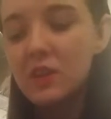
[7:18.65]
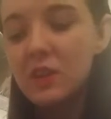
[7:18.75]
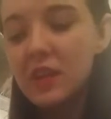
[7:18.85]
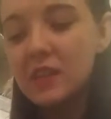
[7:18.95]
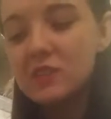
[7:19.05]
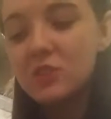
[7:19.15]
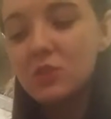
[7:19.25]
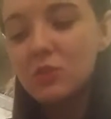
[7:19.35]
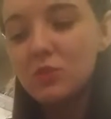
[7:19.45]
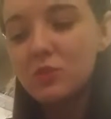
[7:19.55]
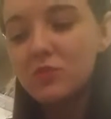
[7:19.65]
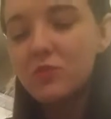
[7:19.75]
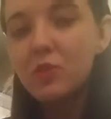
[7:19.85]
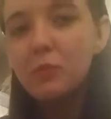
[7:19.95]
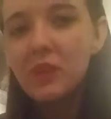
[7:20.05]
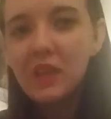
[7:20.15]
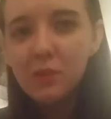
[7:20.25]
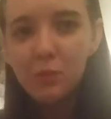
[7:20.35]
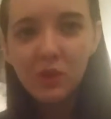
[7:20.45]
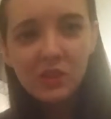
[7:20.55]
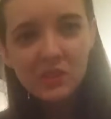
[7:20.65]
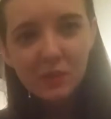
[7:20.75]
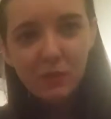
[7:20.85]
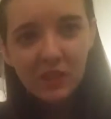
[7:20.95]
Okay, so for me personally,